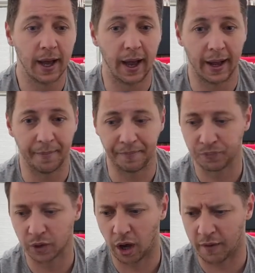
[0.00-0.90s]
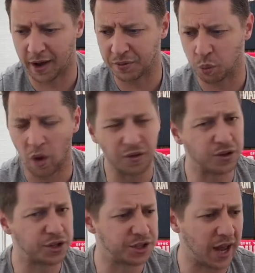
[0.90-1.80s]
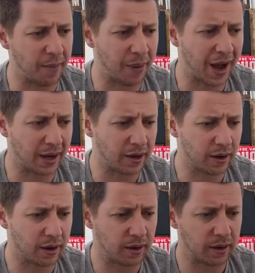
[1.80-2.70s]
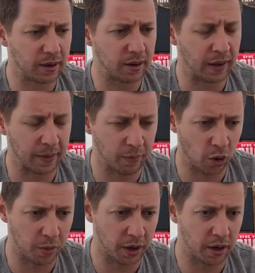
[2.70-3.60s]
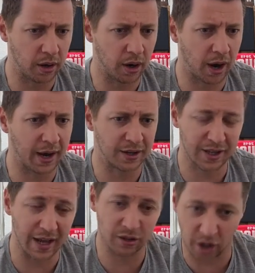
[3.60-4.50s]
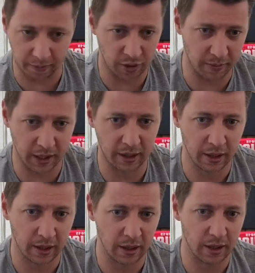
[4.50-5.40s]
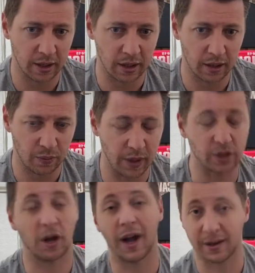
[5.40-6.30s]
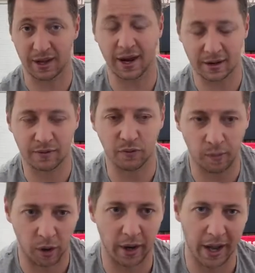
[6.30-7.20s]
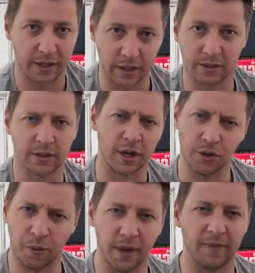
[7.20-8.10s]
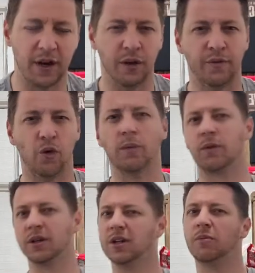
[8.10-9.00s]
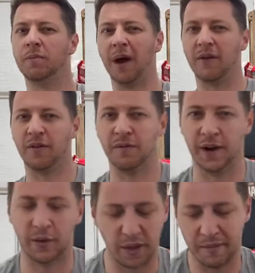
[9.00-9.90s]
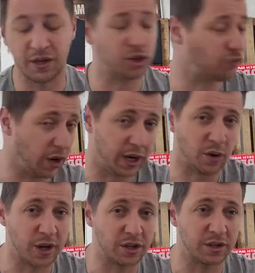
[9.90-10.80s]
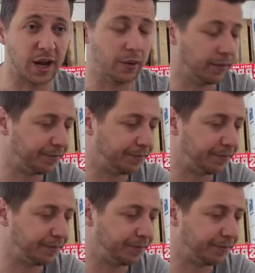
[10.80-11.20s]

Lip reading: I've had one setback at the moment. I had a set typed to me, which I then replied asking, can you put it in video form, because it'll be better for the video than me just reading questions out.